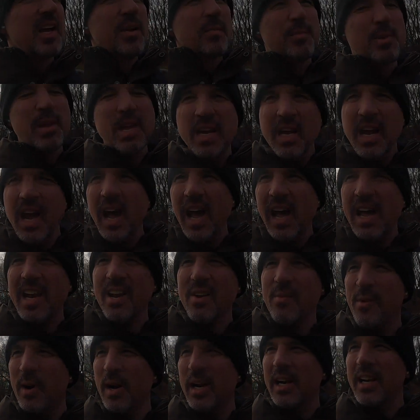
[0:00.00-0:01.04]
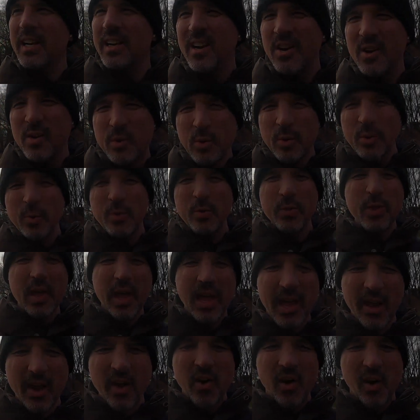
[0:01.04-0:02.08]
but you kind of want to know who
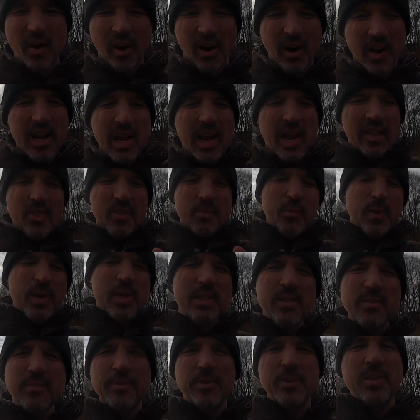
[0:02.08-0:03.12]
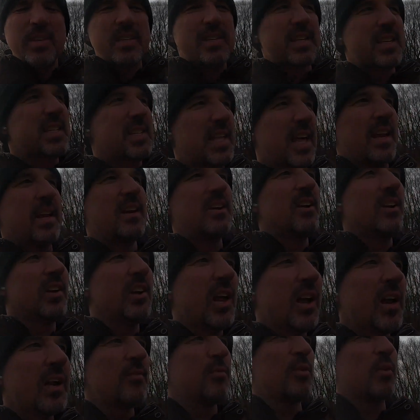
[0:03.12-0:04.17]
they are. And the reason for this is that in a
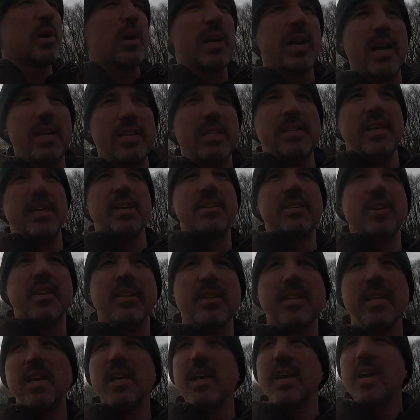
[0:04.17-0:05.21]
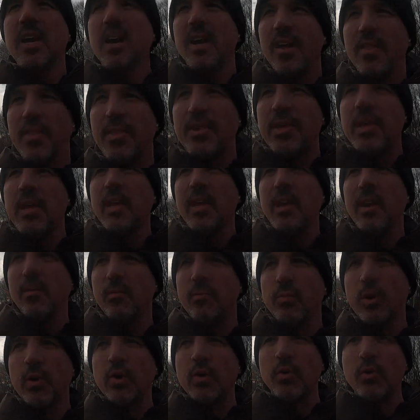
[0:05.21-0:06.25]
lot of organizations, the
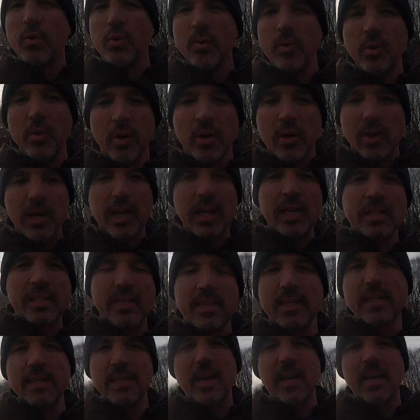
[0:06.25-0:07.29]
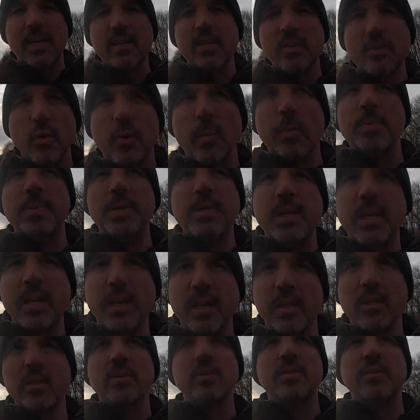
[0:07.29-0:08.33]
recruiter is assigned to a
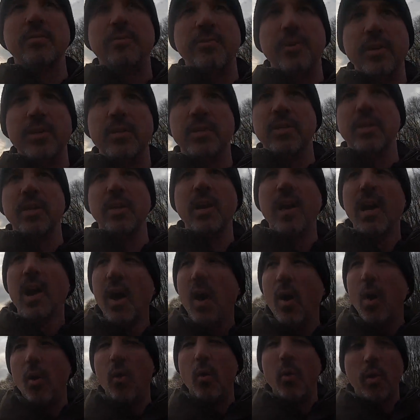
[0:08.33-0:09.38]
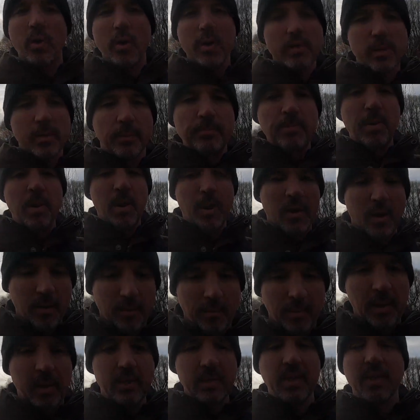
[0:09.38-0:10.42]
particular division or
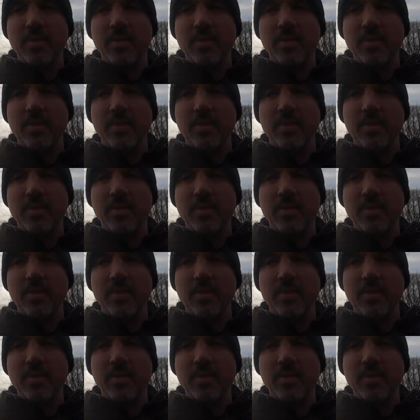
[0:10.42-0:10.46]
department.